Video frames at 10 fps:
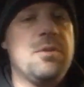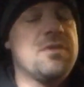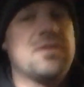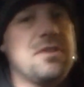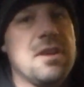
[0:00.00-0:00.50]
It
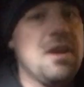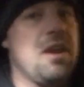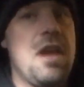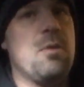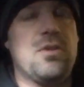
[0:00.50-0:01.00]
was
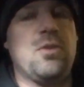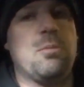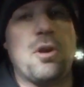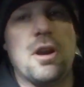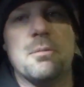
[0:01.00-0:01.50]

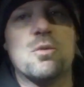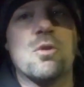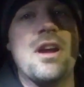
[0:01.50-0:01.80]
superb.